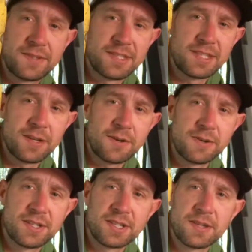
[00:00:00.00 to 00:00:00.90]
600
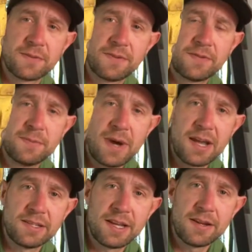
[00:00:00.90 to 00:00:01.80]
to 650
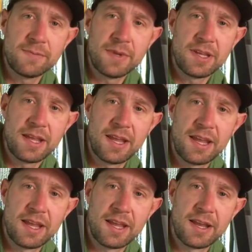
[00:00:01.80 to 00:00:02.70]
miles on them,
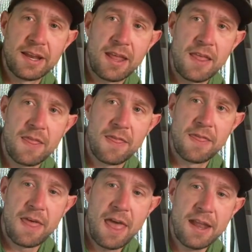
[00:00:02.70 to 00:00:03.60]
and
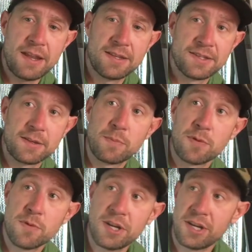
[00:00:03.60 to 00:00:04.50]
that is
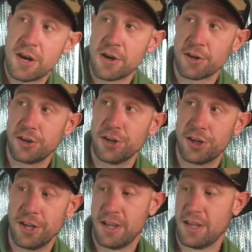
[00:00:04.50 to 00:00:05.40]
pretty darn good.